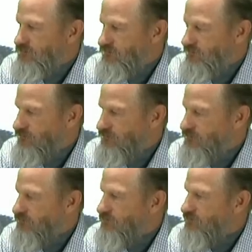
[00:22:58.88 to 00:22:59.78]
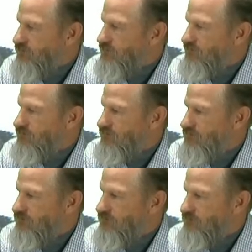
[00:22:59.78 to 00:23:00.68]

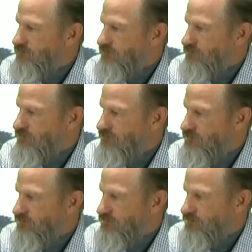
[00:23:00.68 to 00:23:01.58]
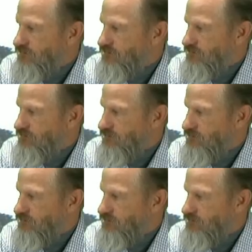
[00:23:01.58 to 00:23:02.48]

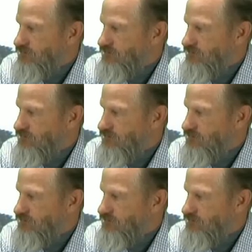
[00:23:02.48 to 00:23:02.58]
(silent)